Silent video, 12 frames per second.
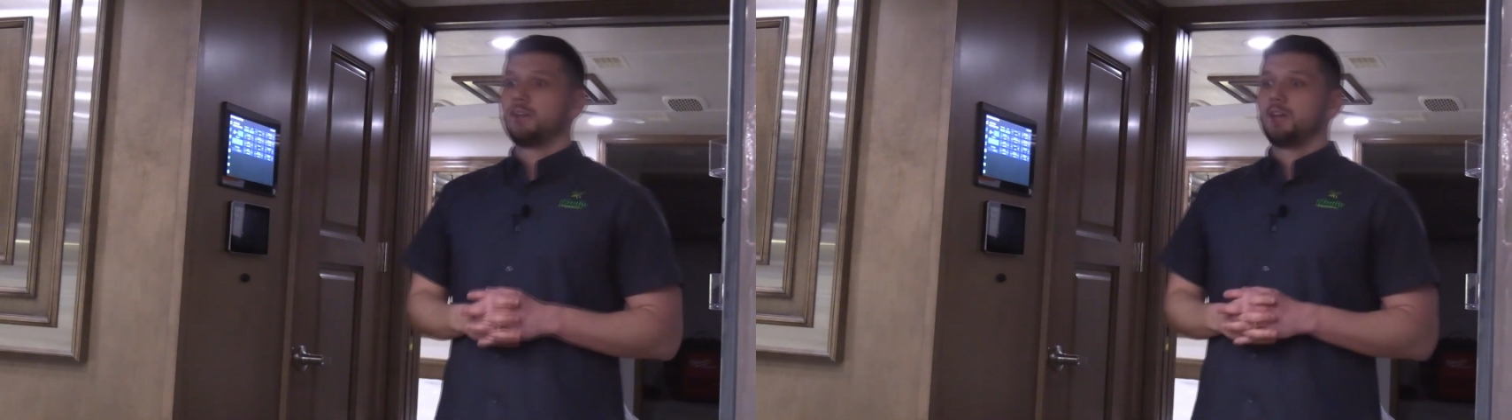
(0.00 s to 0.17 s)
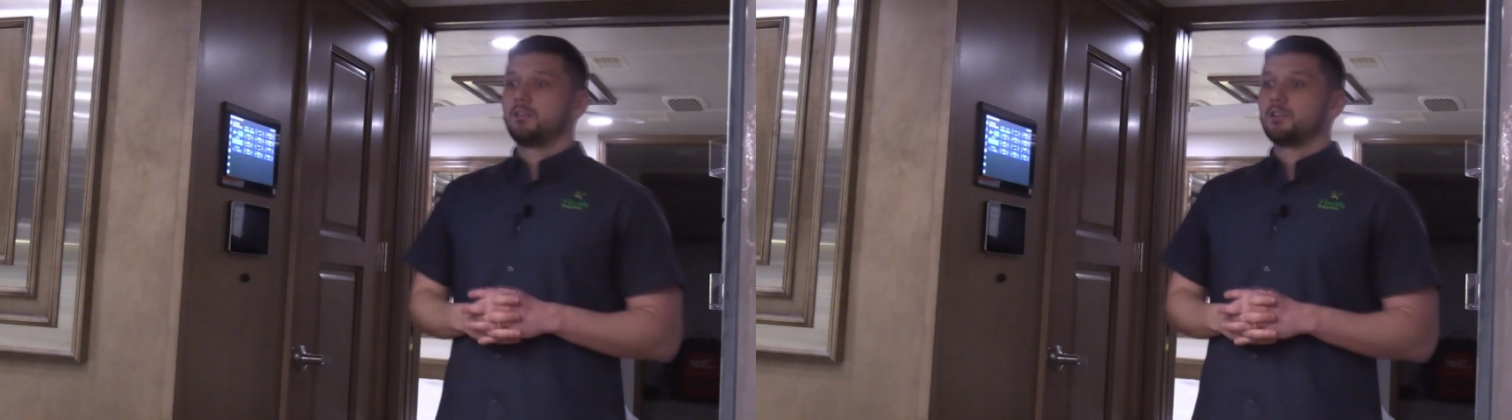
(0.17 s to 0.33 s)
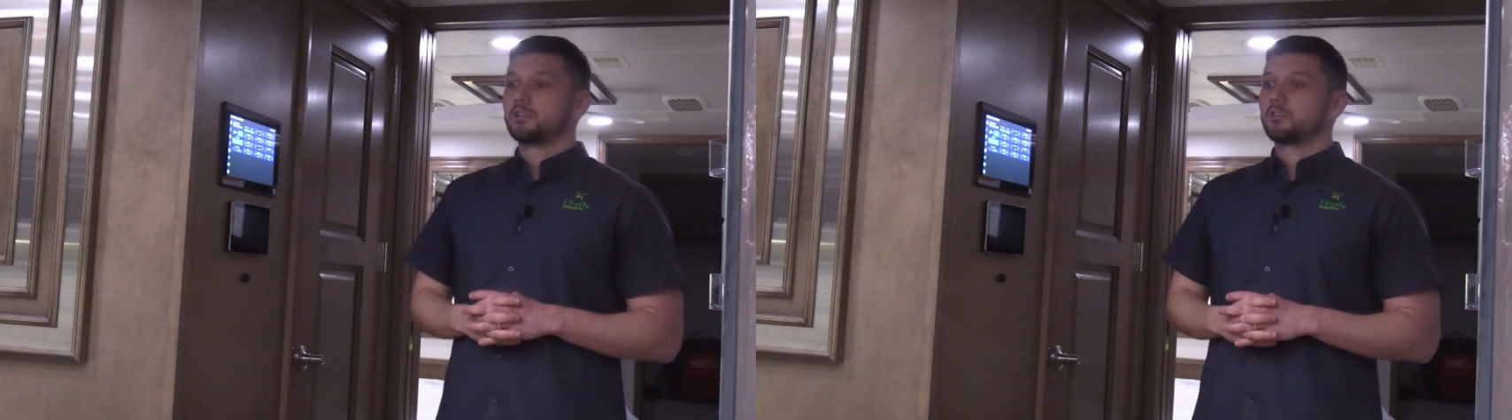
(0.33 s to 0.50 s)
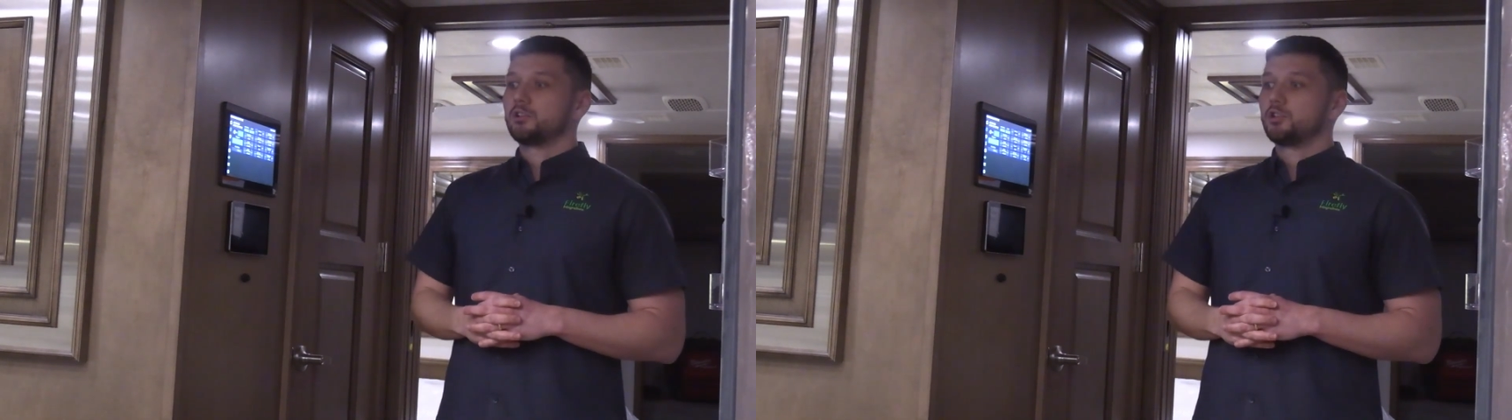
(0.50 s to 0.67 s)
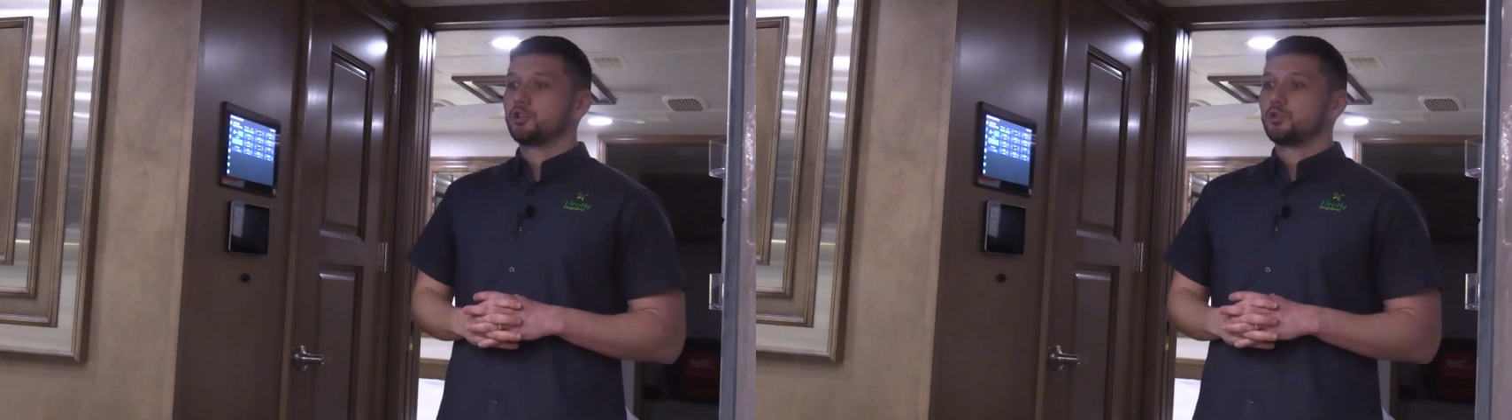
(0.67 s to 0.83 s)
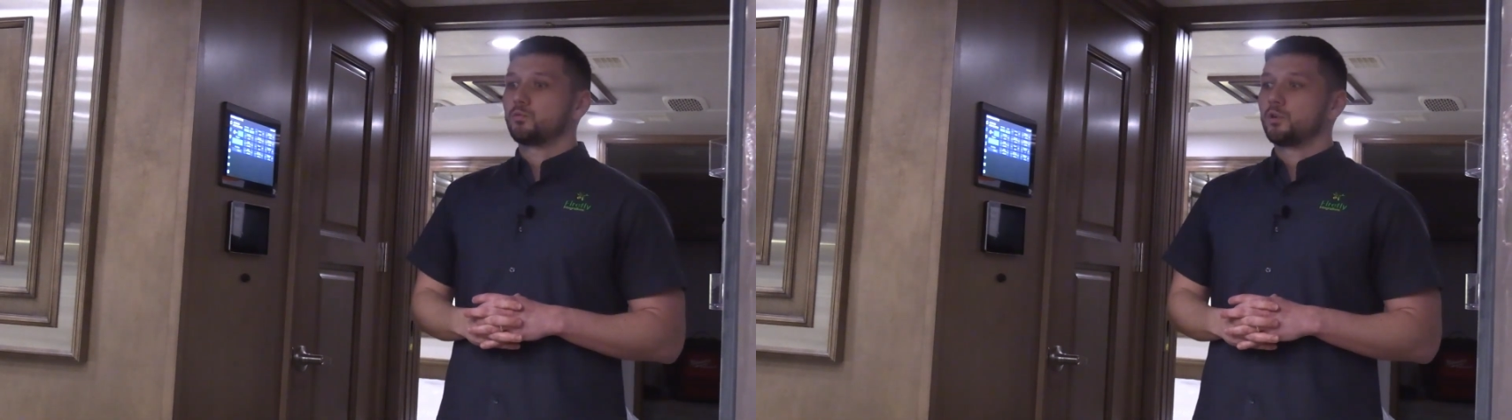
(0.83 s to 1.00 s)
having this
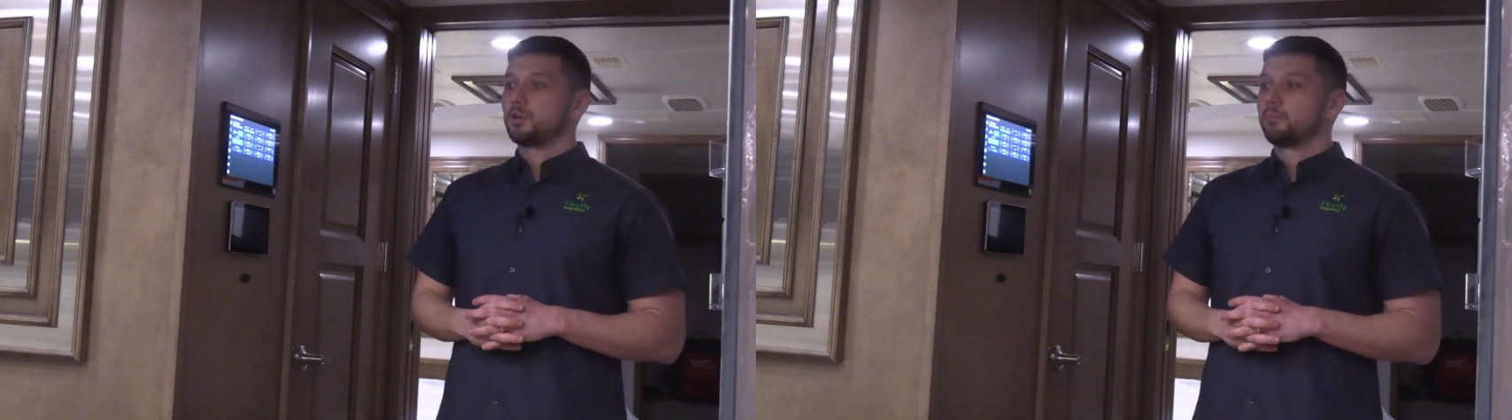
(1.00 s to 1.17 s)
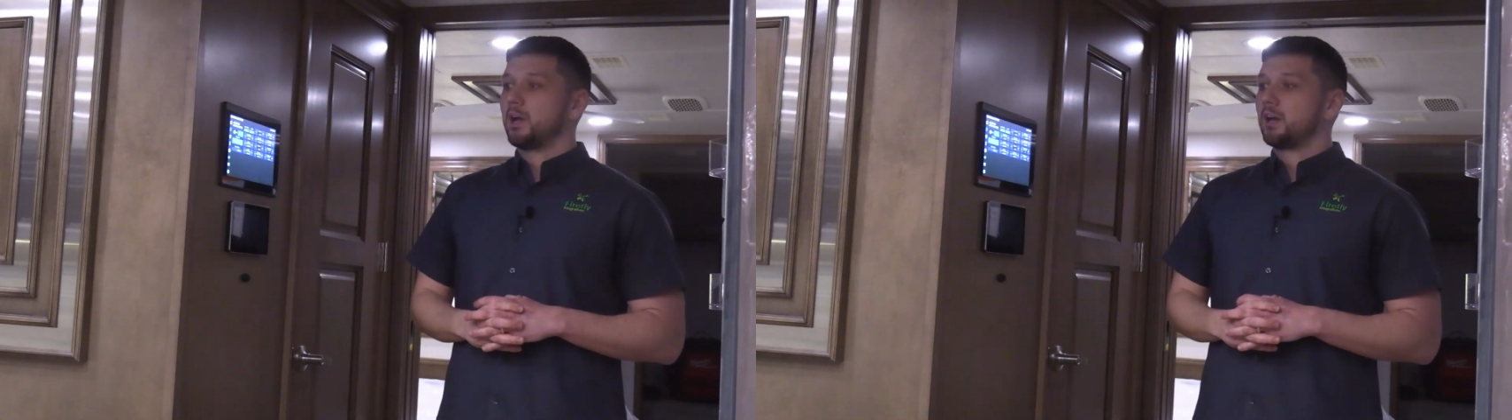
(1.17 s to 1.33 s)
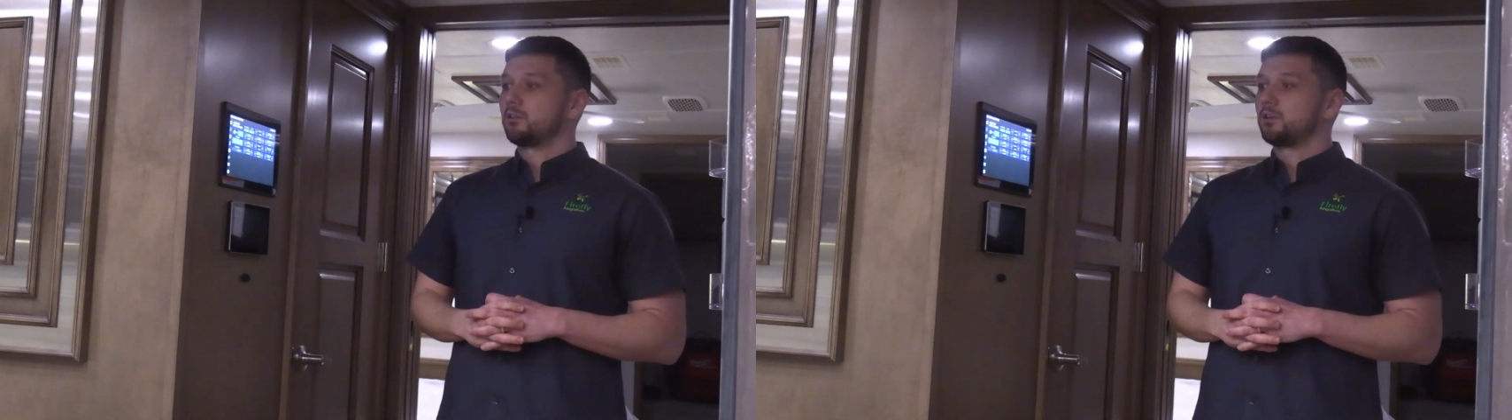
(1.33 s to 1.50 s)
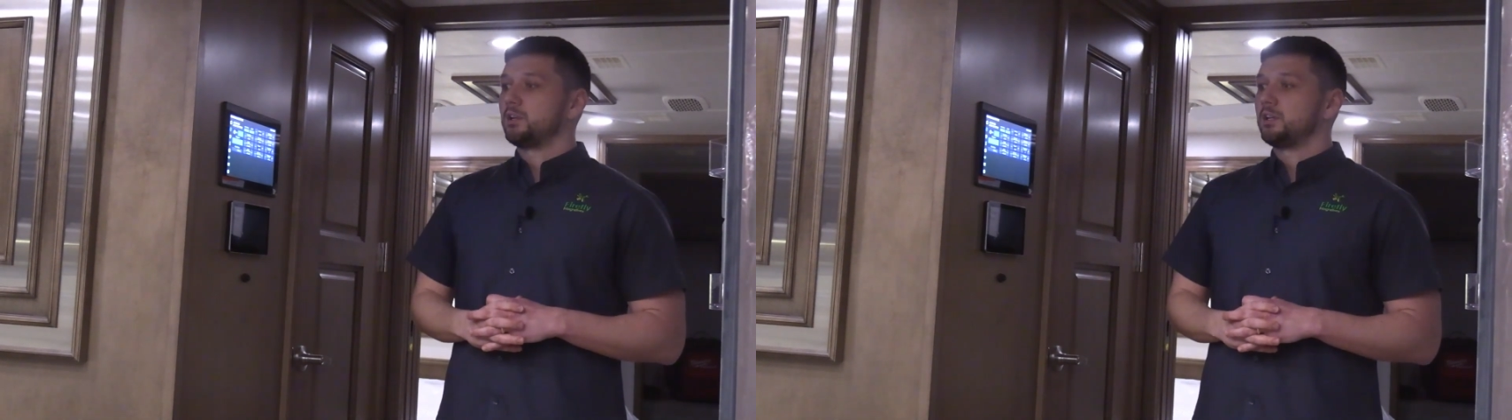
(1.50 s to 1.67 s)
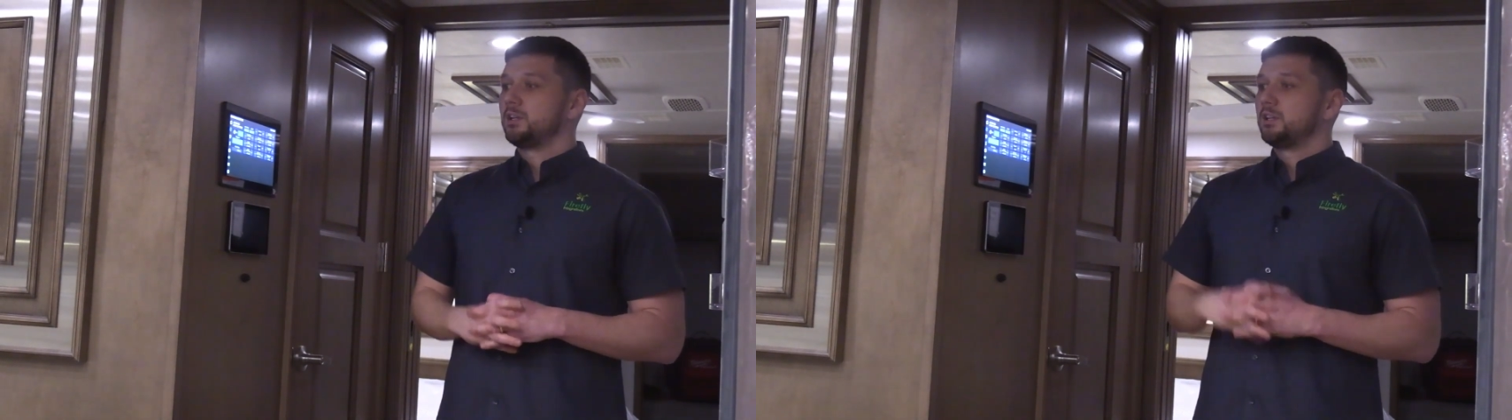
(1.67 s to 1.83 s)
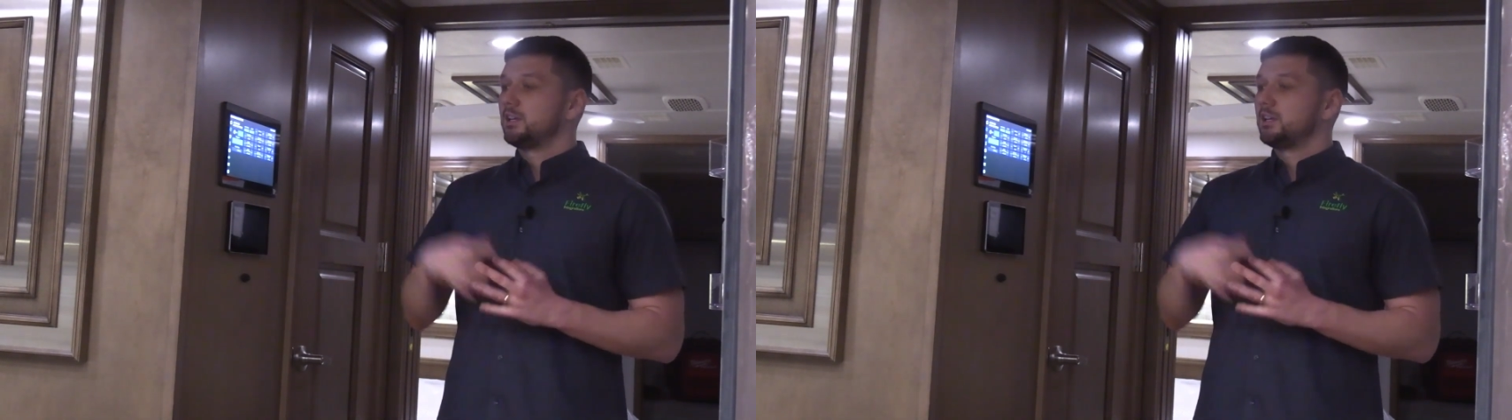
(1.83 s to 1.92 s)
condition where your battery